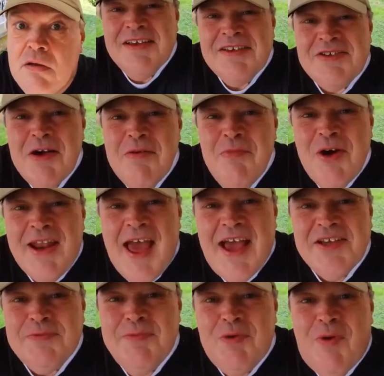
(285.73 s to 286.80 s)
Someone
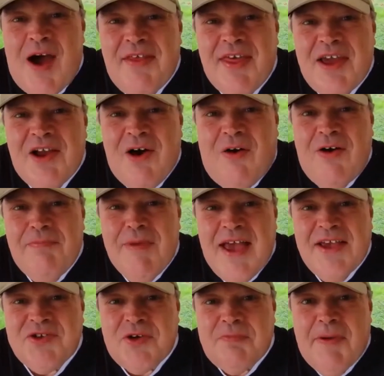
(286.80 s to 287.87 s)
asked me why they call it
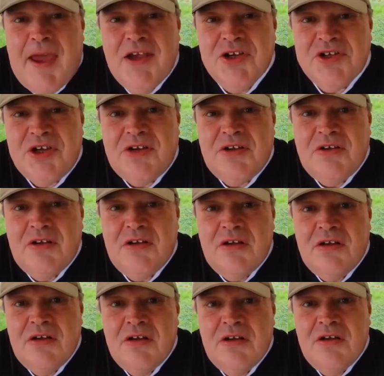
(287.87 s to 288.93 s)
masturbation.
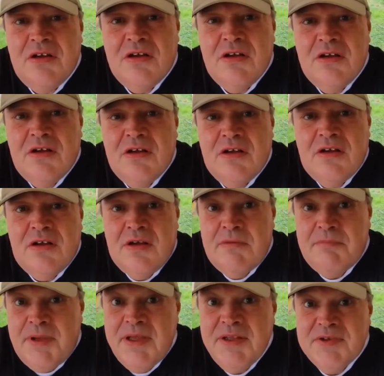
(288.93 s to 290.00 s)

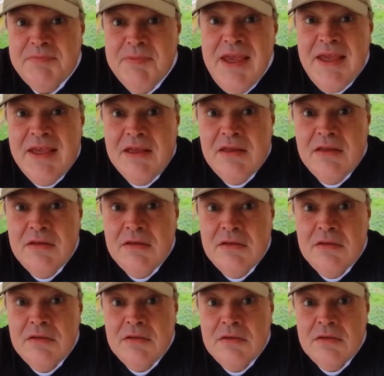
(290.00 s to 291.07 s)
Beats me.
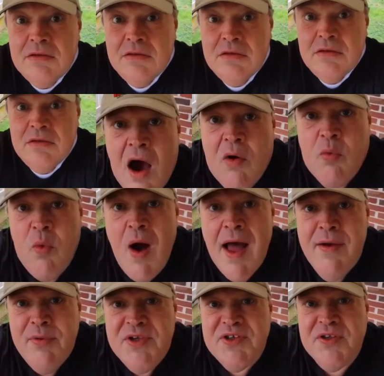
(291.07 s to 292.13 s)

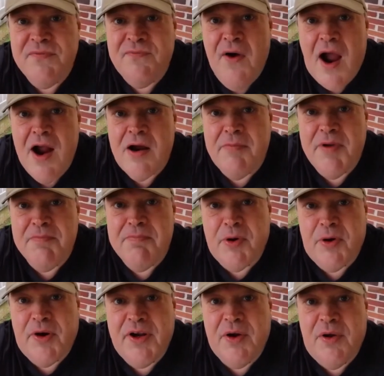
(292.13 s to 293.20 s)
Why was the fireman
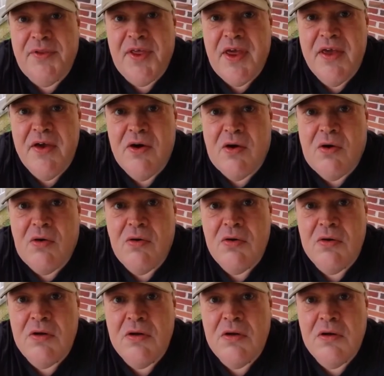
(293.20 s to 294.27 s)
buried on the hill?
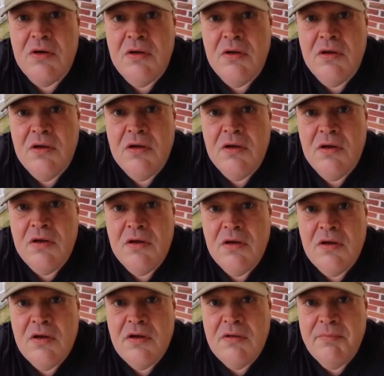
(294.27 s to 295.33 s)

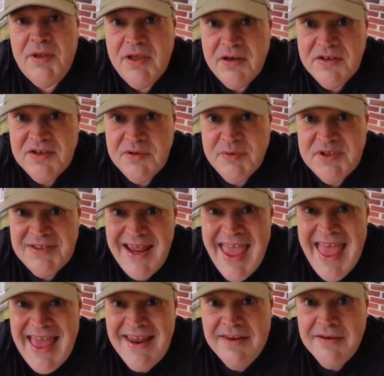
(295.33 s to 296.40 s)
Because he was
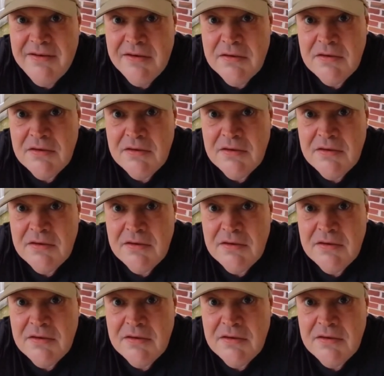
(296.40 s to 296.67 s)
dead.